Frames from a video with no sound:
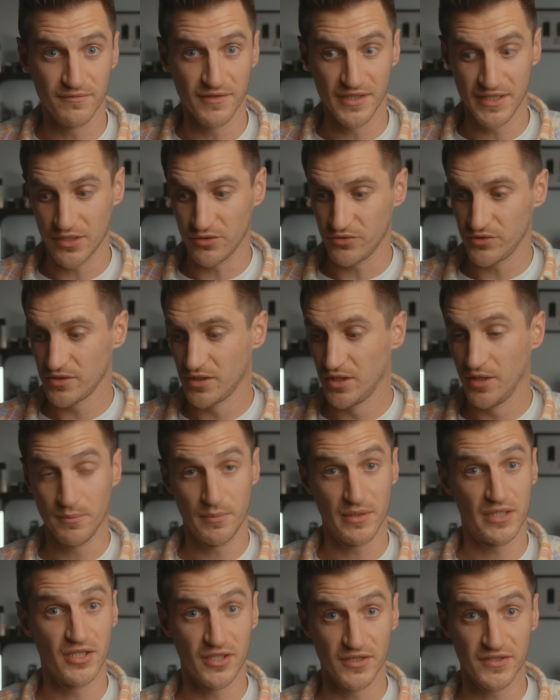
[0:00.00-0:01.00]
videos
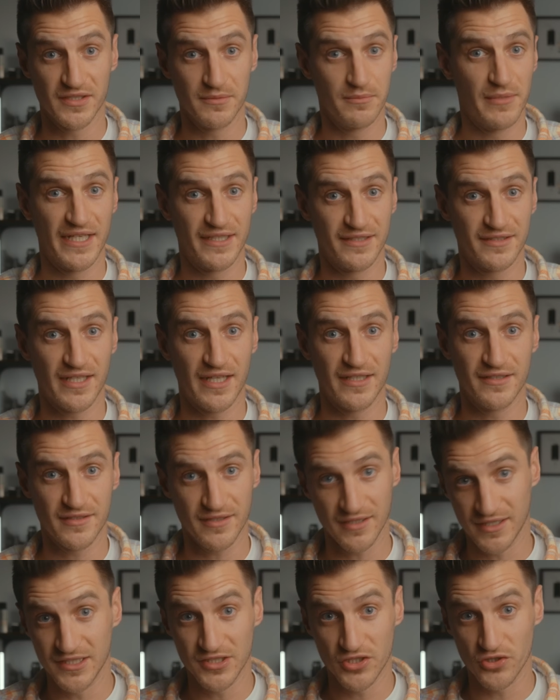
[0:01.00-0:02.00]
because it makes
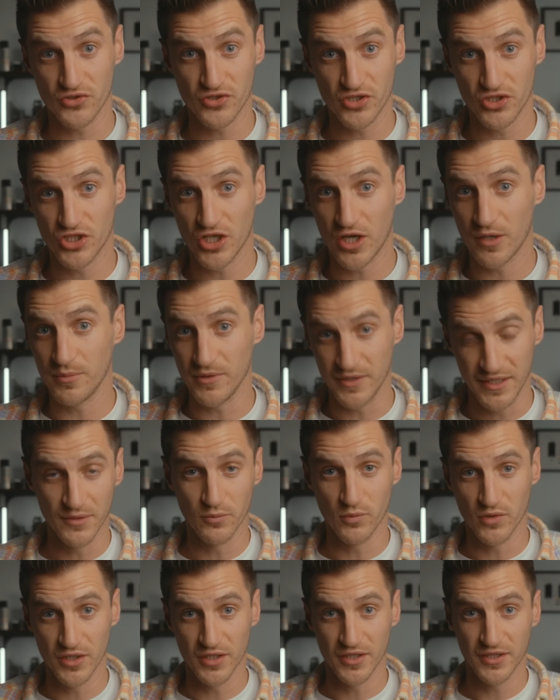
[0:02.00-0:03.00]
sense and it does the job and it
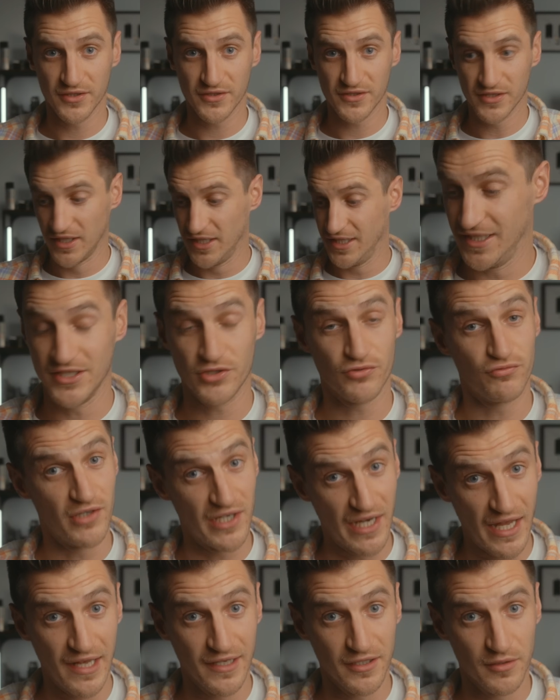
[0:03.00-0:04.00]
works. It's
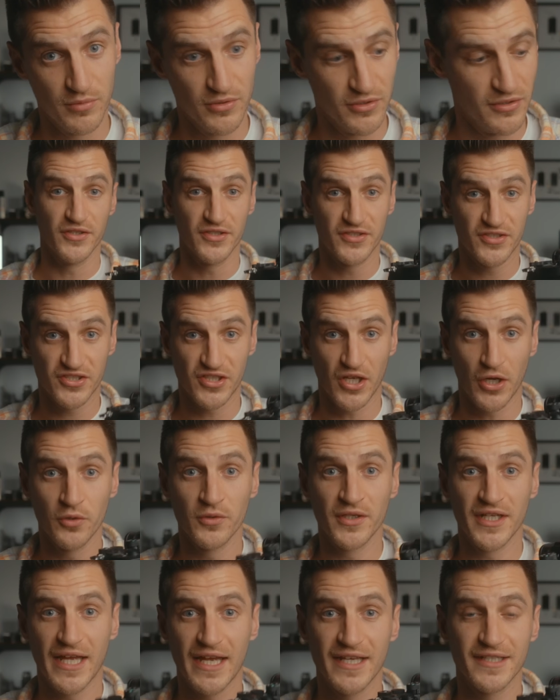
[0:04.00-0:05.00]
reliable. The
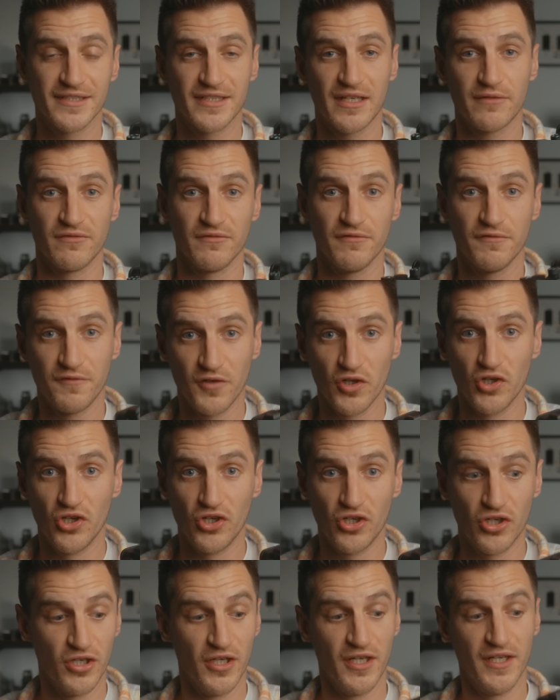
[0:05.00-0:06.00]
Sony A7
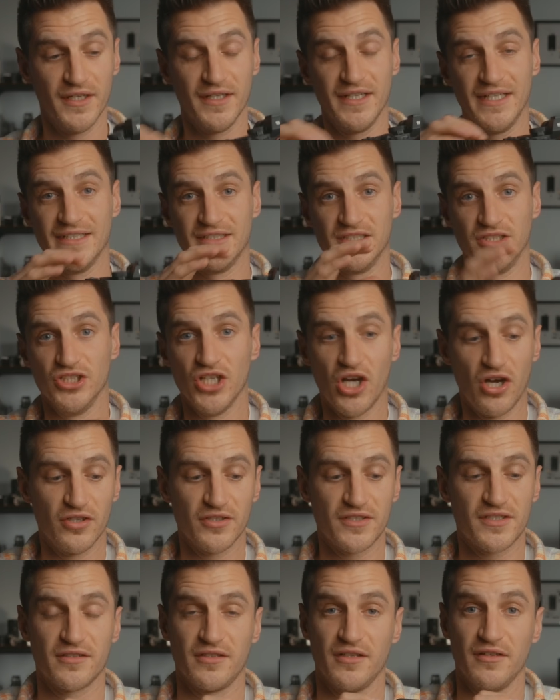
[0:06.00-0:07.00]
IV is
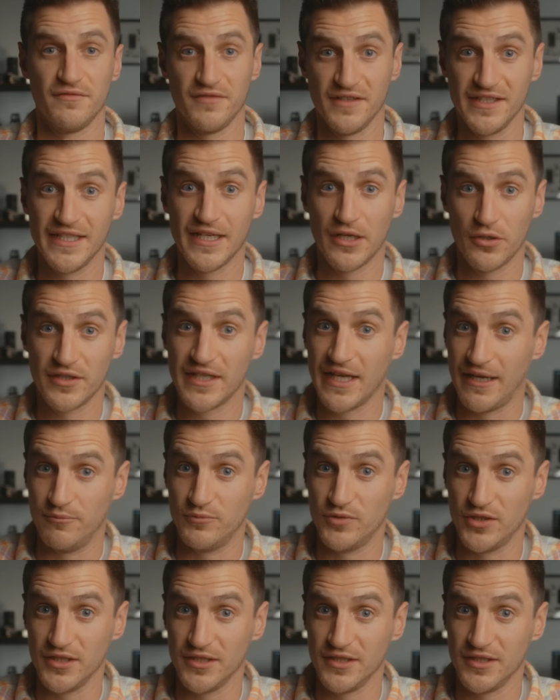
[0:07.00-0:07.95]
not a video camera.